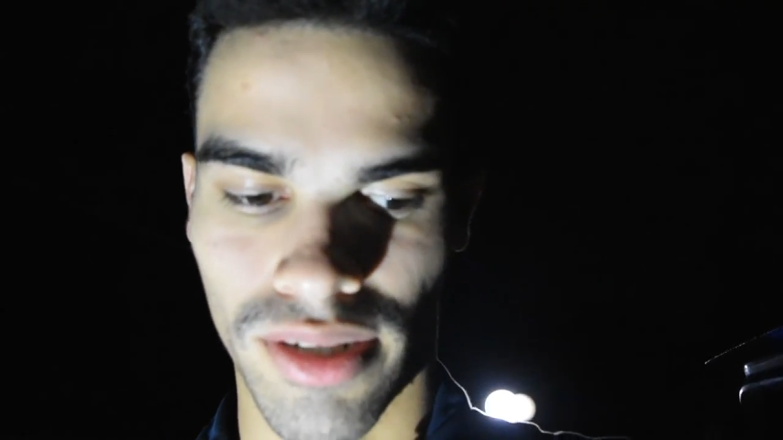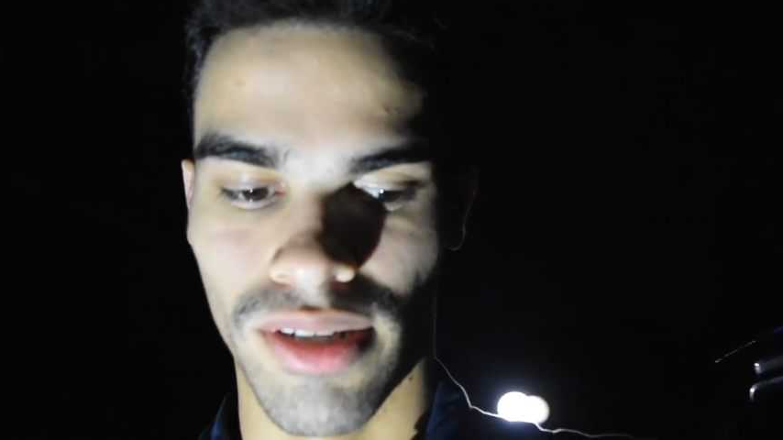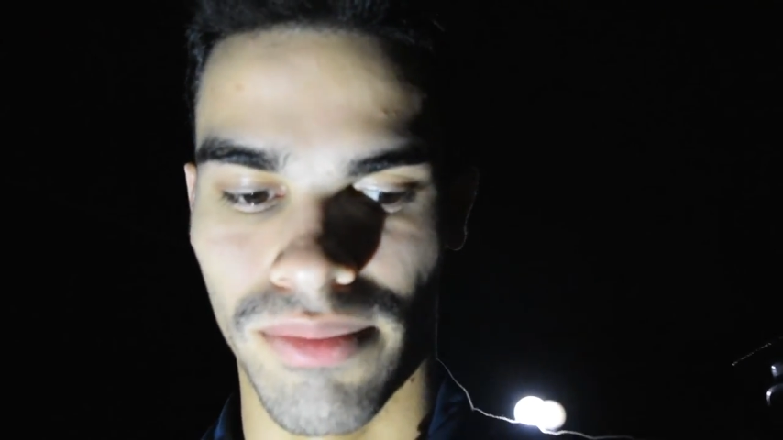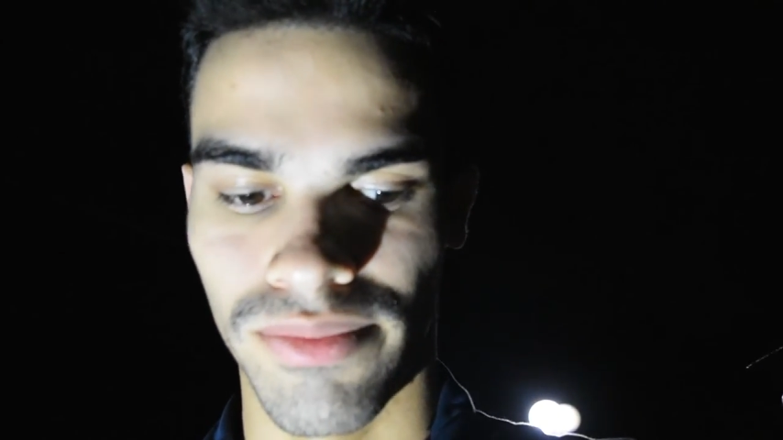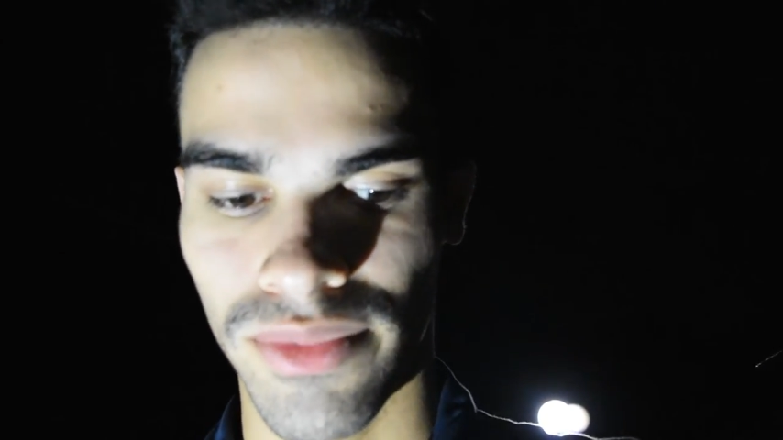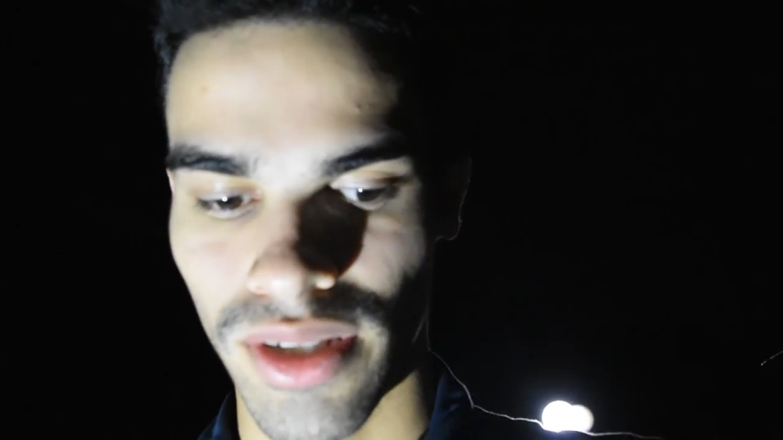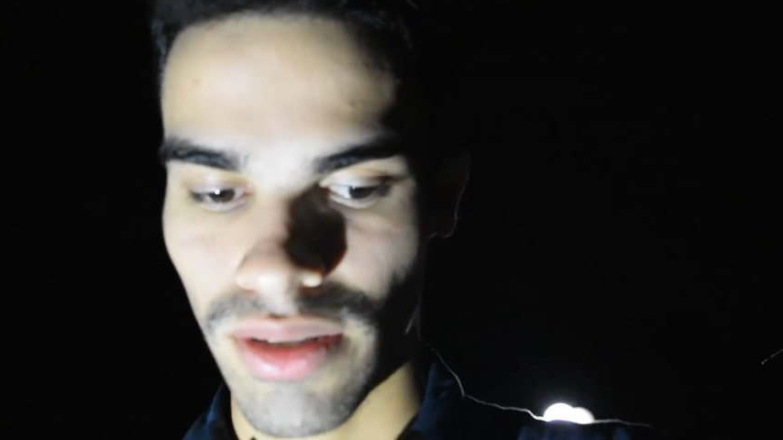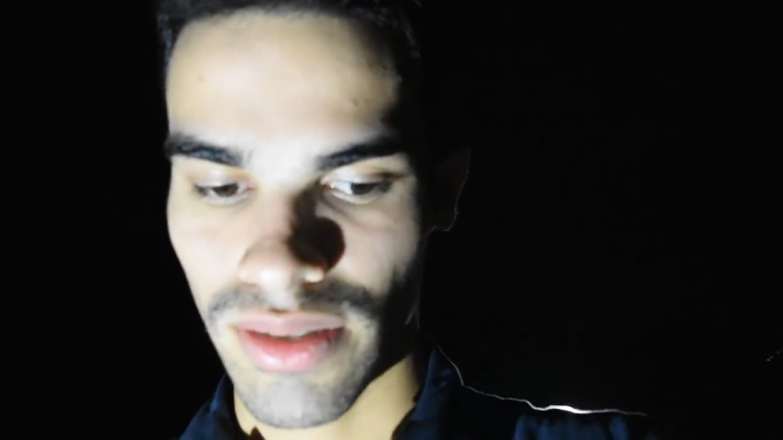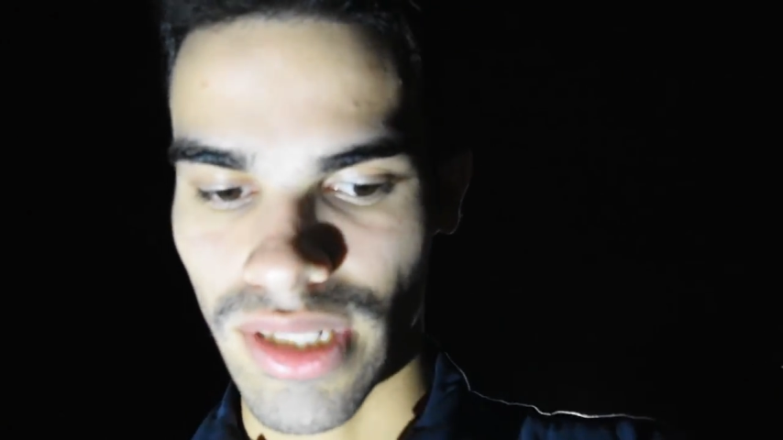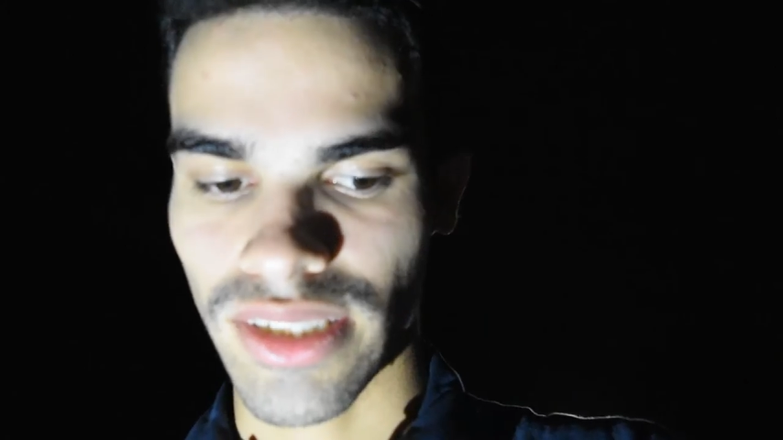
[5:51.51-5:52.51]
um,
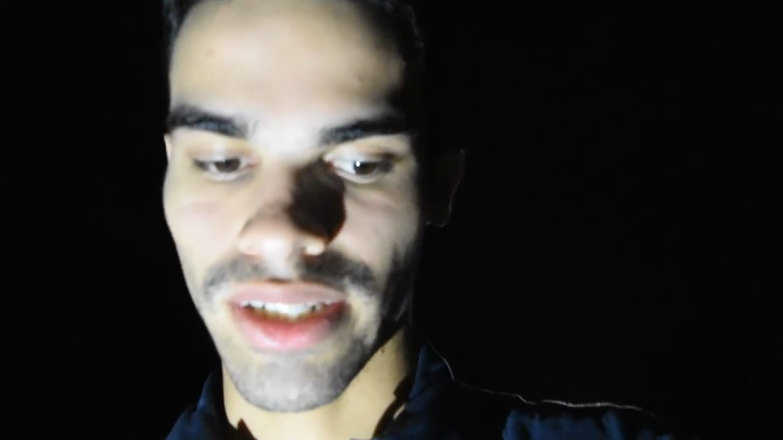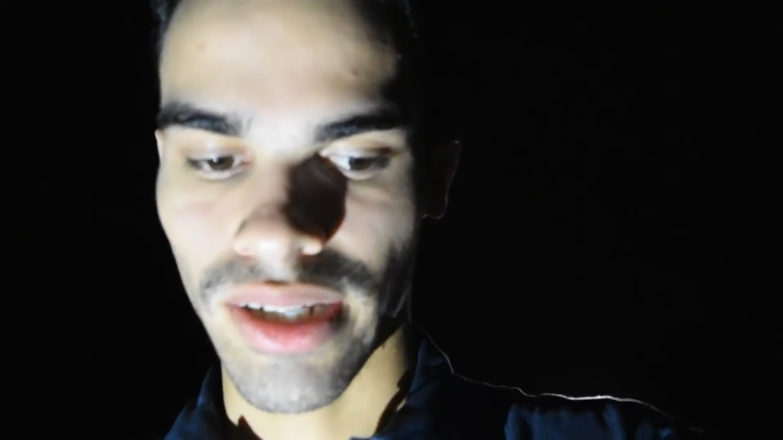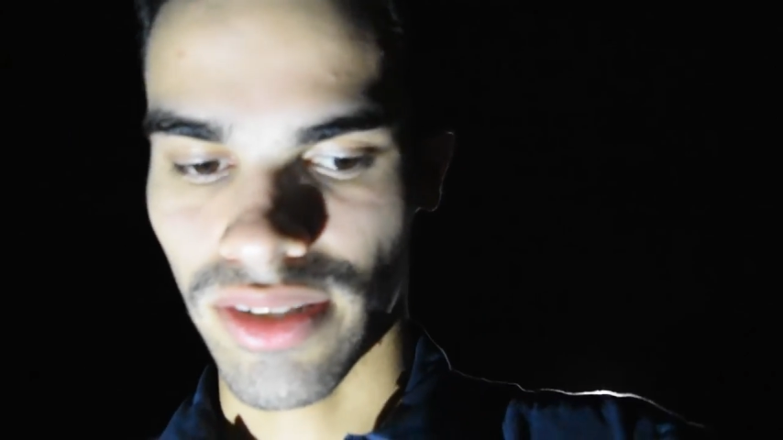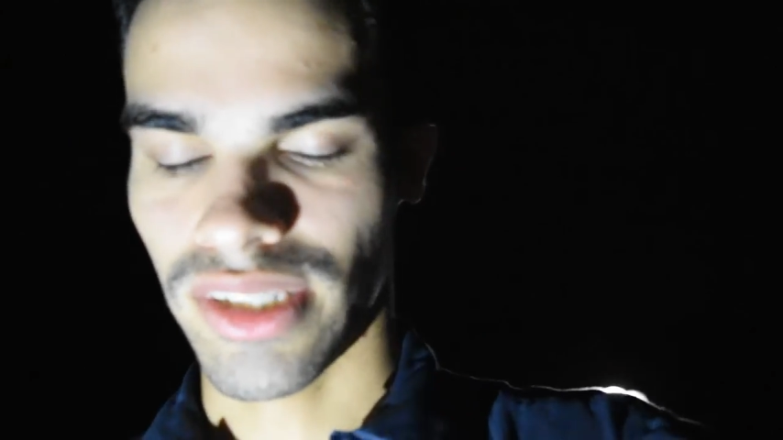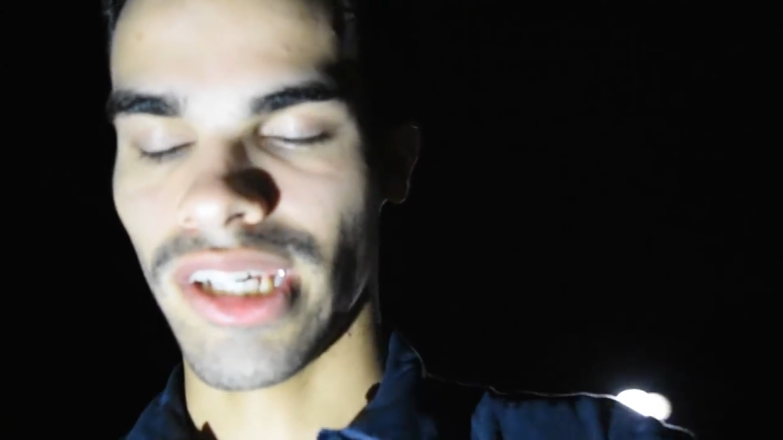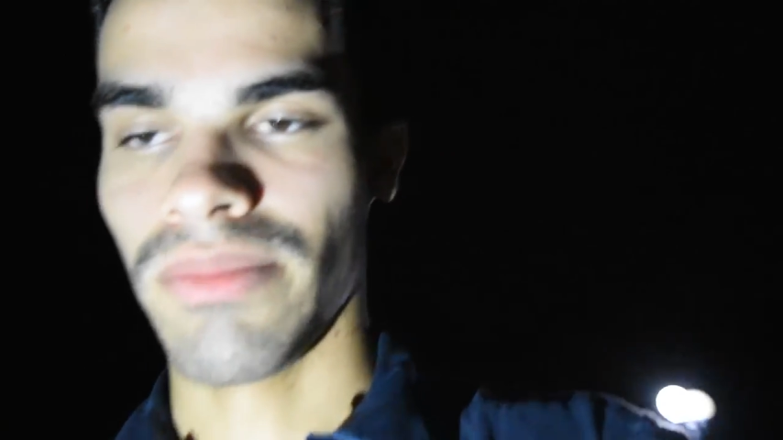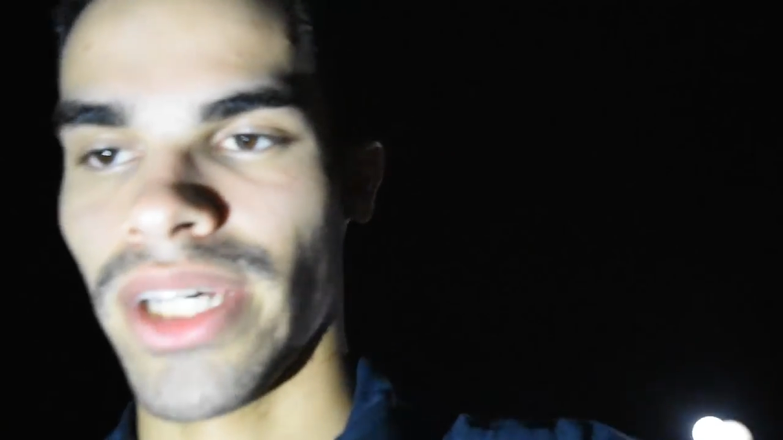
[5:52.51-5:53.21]
tested out this amp